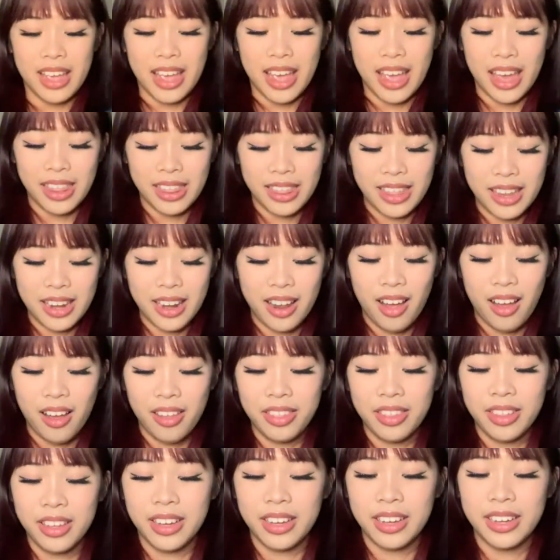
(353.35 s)
And then on
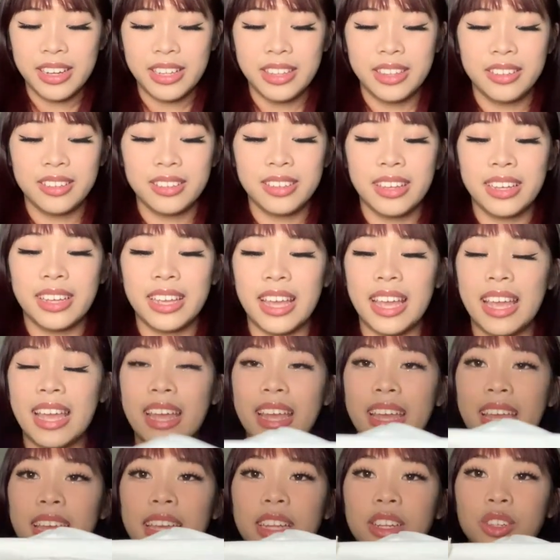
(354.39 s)
the hood there's like
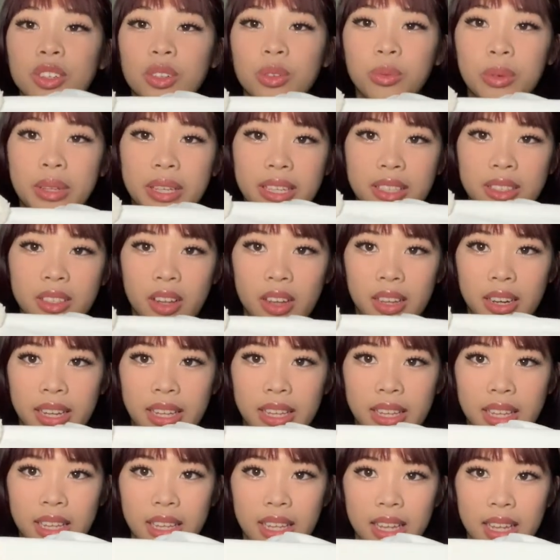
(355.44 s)
angel wings on
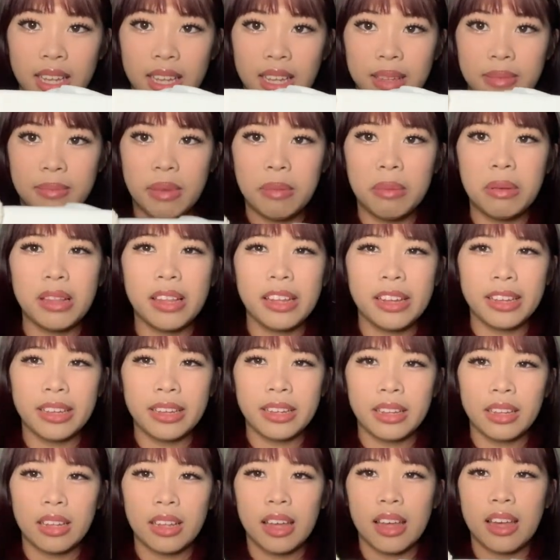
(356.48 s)
it. Maybe like,
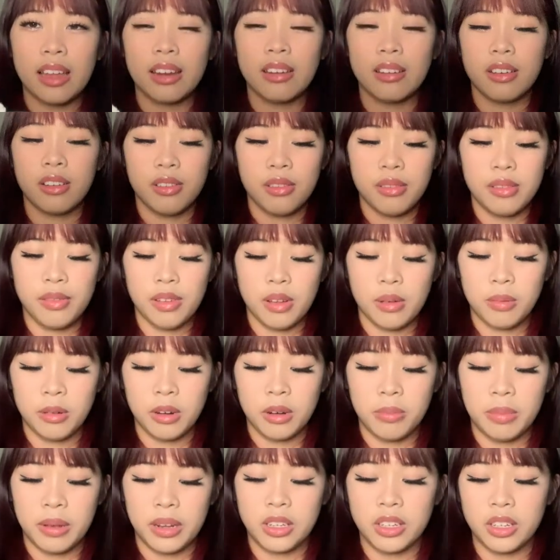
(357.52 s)
I don't know if I'll put a
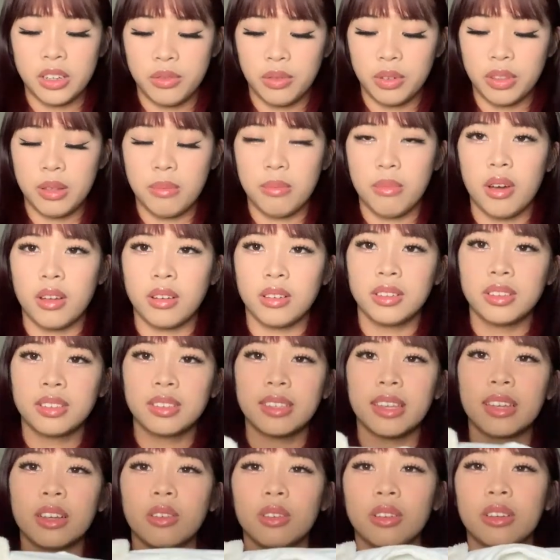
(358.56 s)
picture of what the model looks
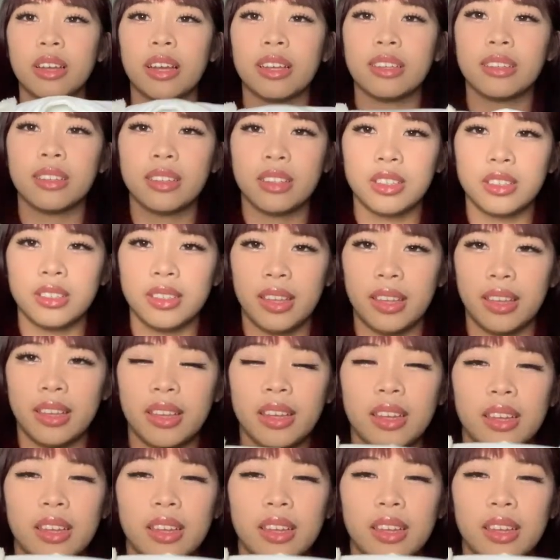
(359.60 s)
like, or you guys can just like